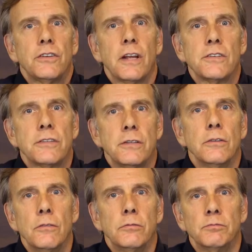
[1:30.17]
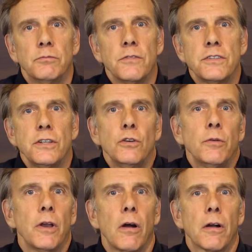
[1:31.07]
a chance to see who
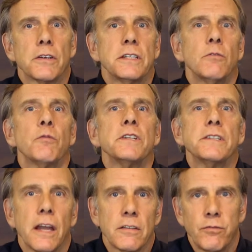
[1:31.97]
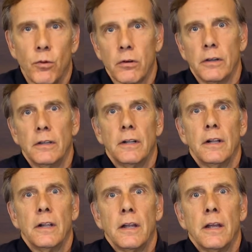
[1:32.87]
we are, see what we stand for.
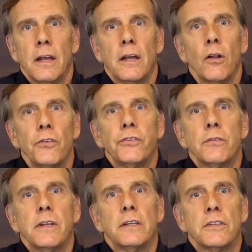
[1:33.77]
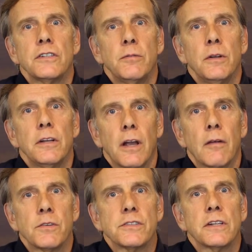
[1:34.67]
And also the Ignition Community
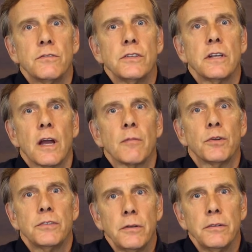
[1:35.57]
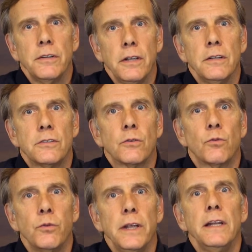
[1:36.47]
Conference gives you the opportunity to
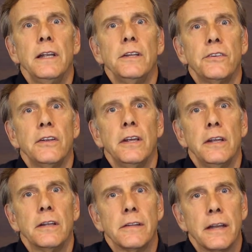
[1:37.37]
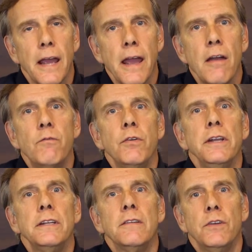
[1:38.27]
really see that
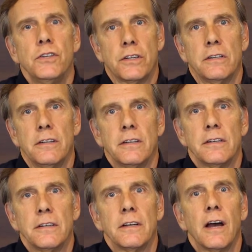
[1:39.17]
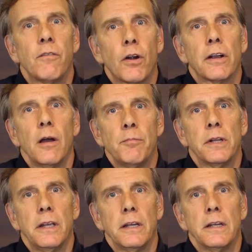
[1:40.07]
every division of our
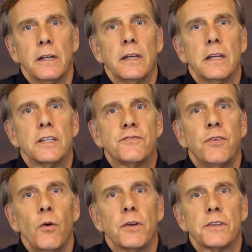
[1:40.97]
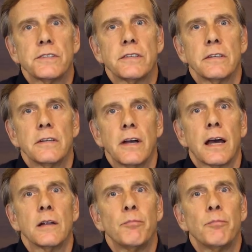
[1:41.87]
company is focused on